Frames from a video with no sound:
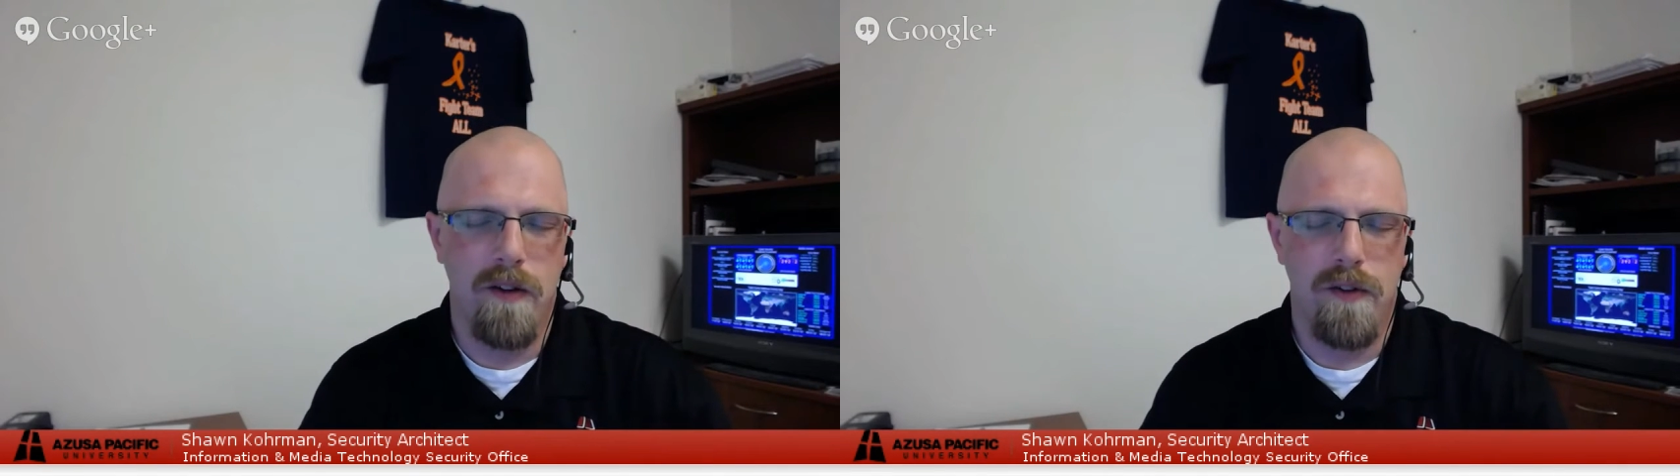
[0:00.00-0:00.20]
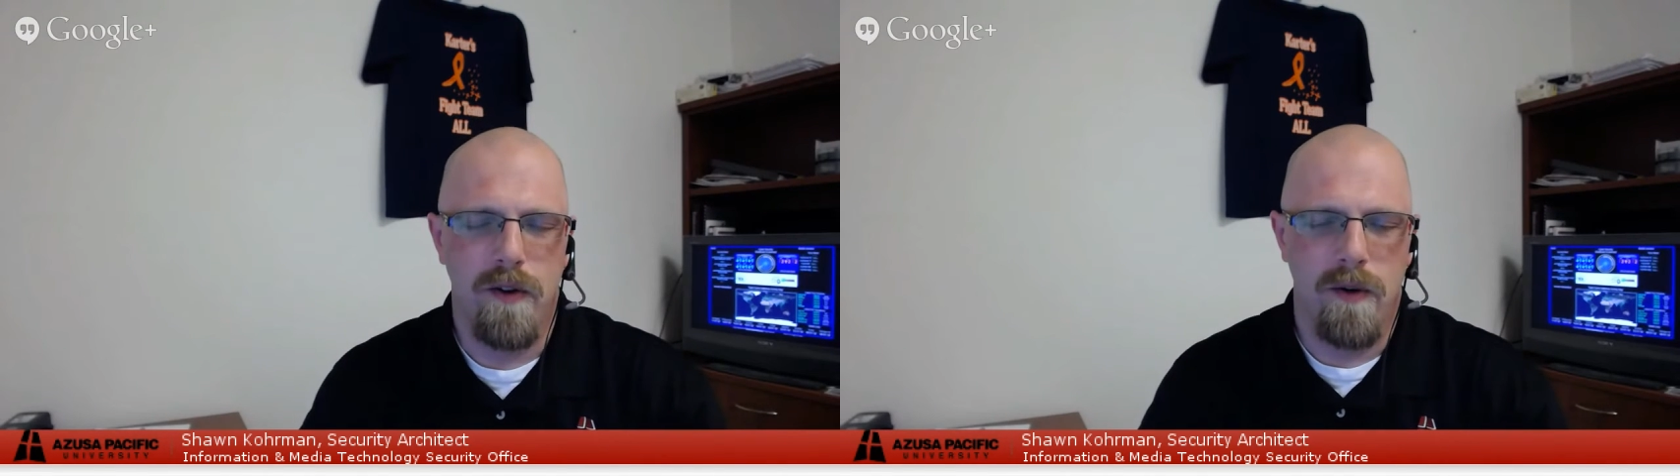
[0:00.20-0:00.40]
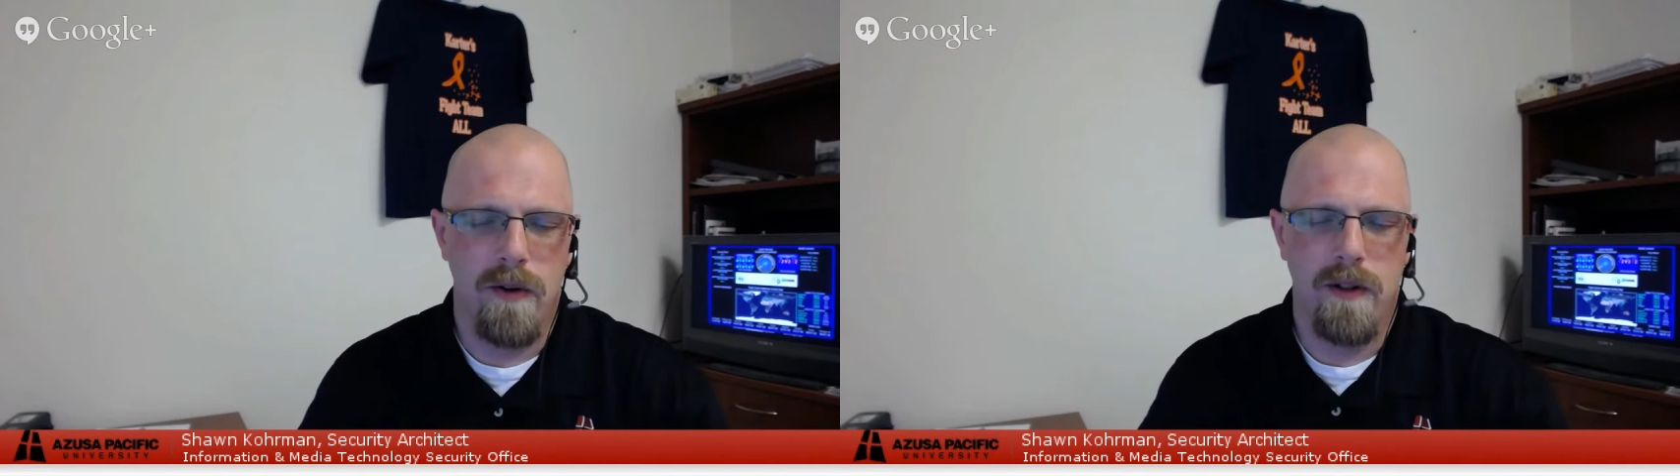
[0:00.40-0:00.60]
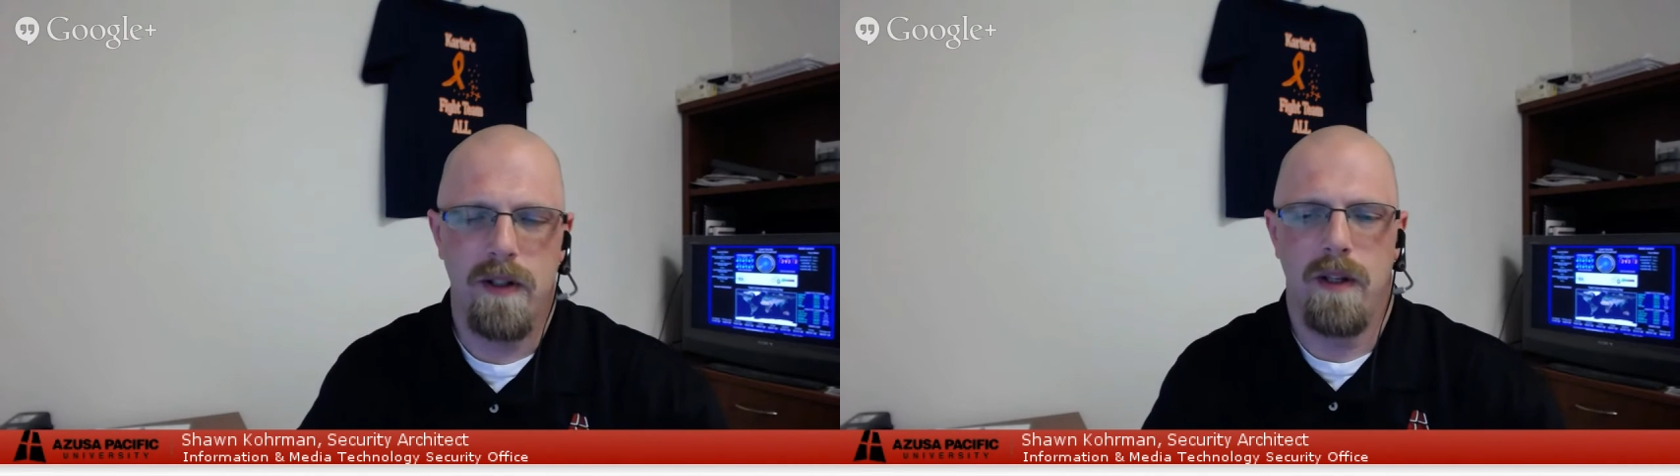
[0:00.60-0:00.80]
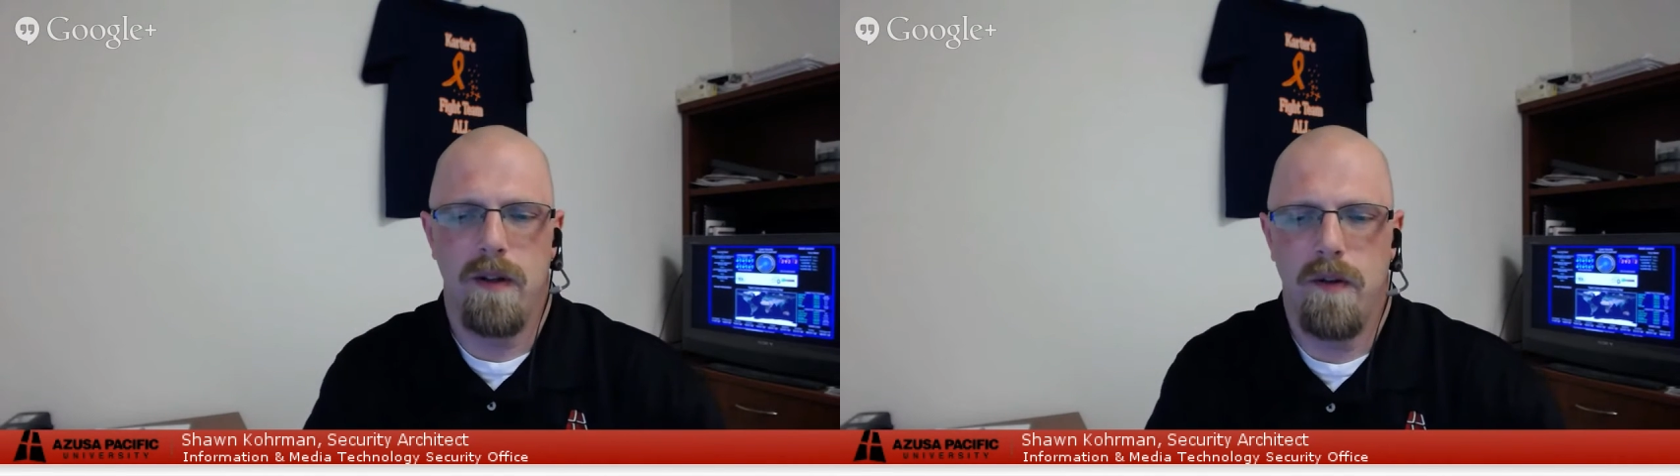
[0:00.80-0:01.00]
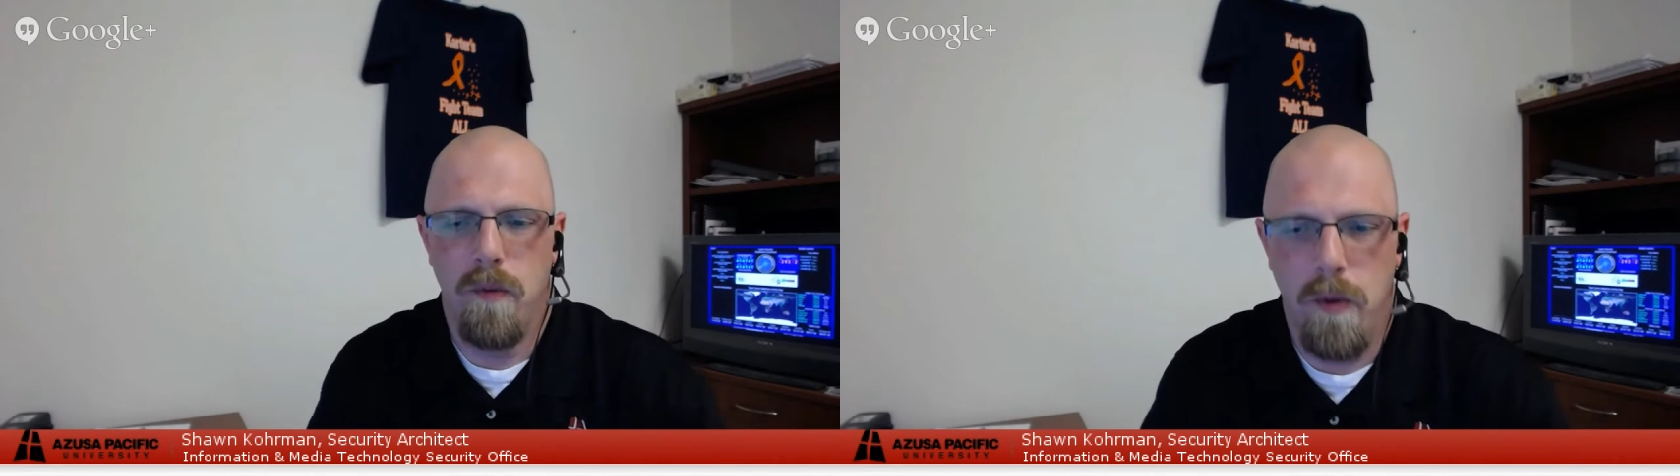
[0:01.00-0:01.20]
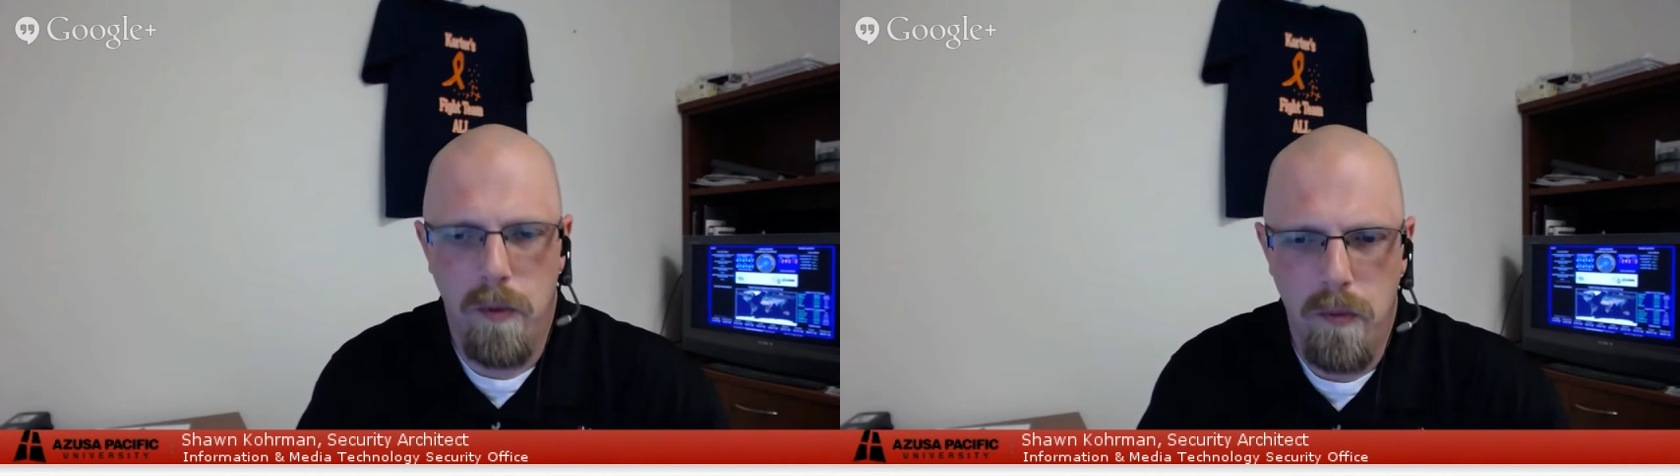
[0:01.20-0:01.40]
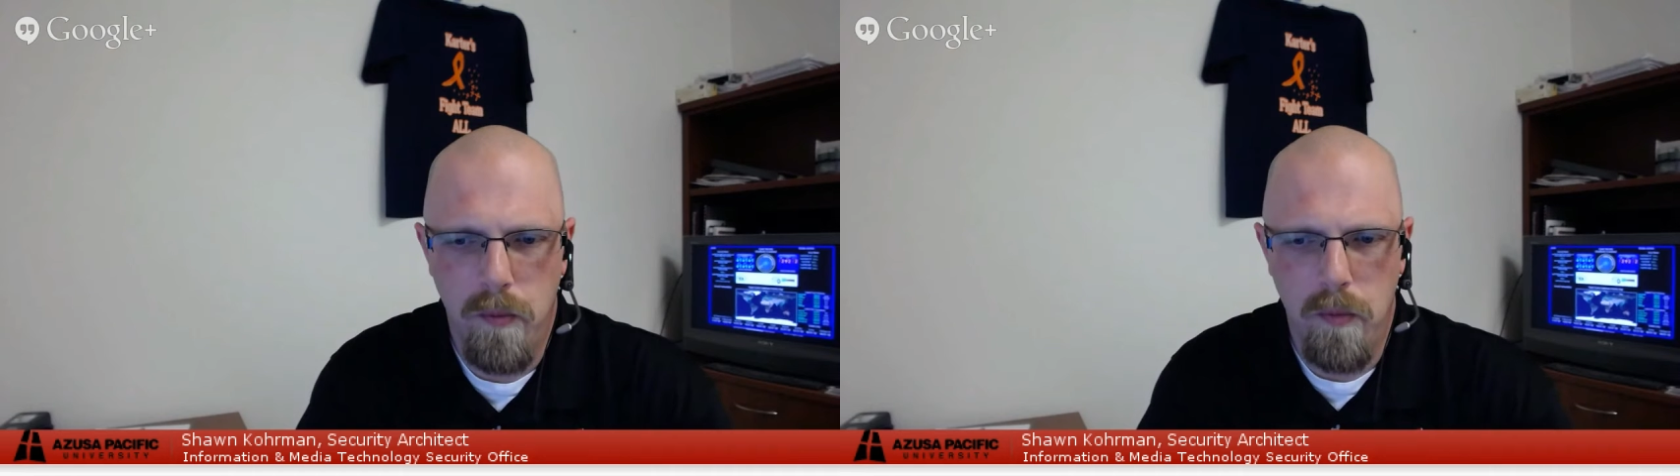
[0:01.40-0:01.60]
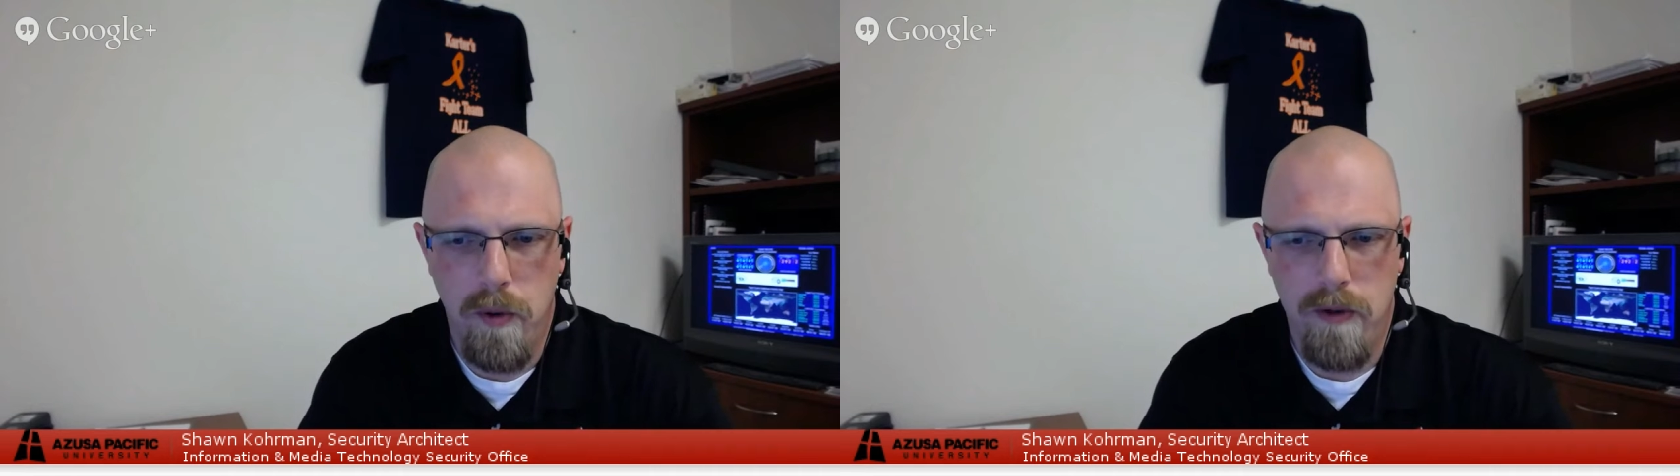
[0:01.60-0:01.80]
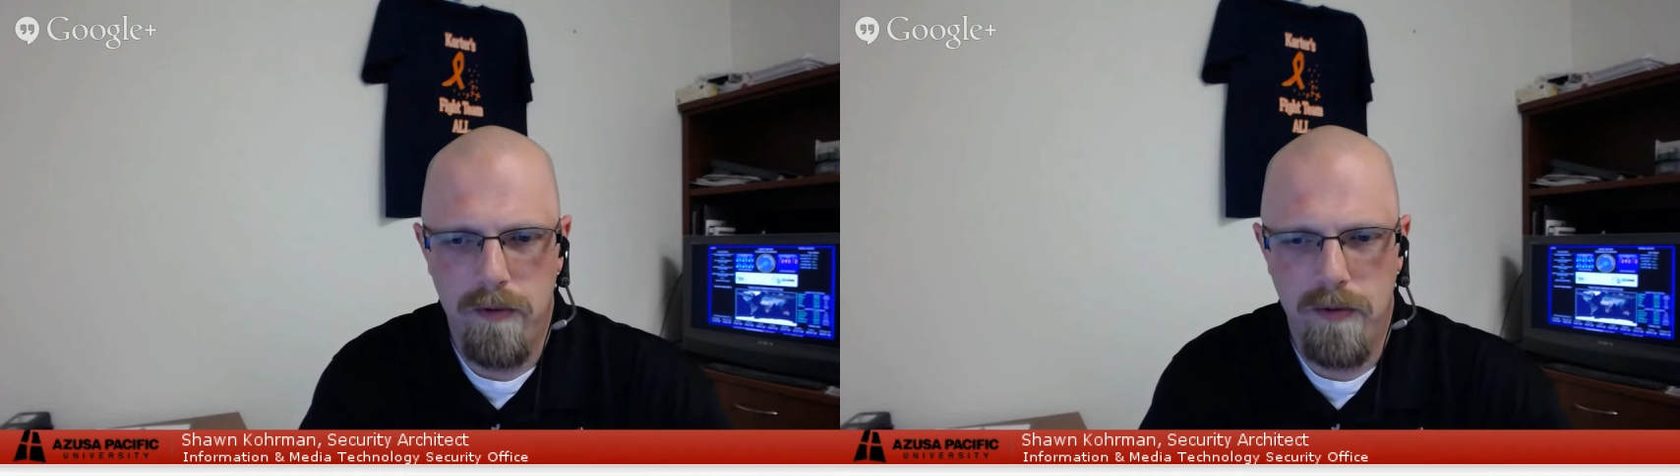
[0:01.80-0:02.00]
So
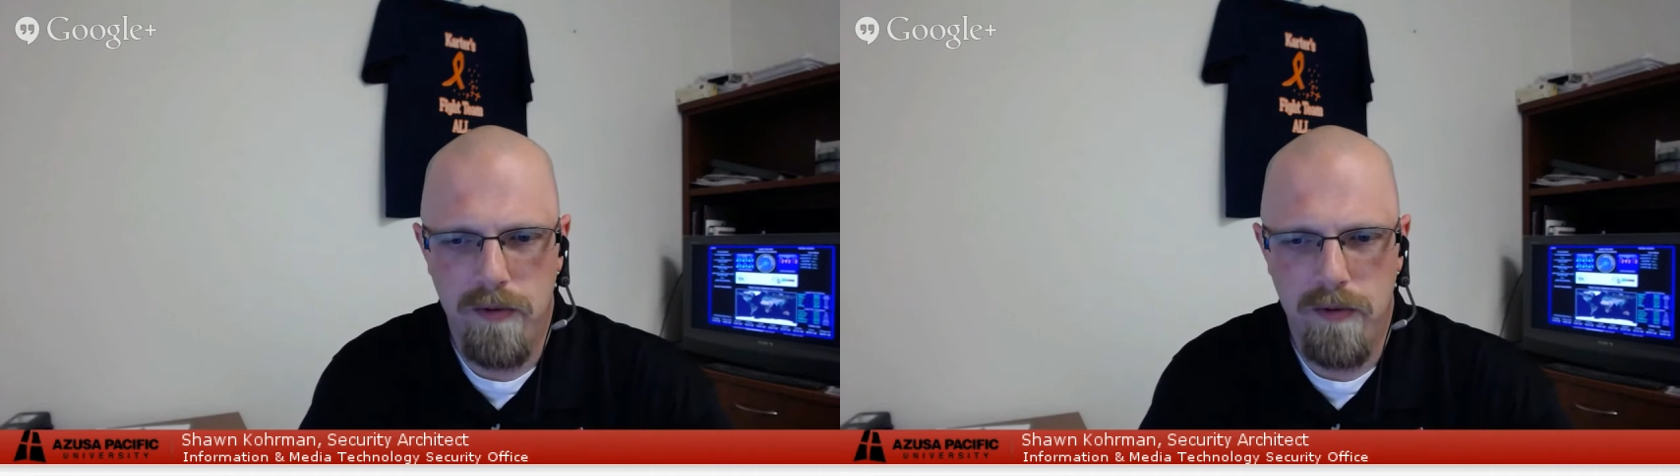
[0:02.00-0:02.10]
we've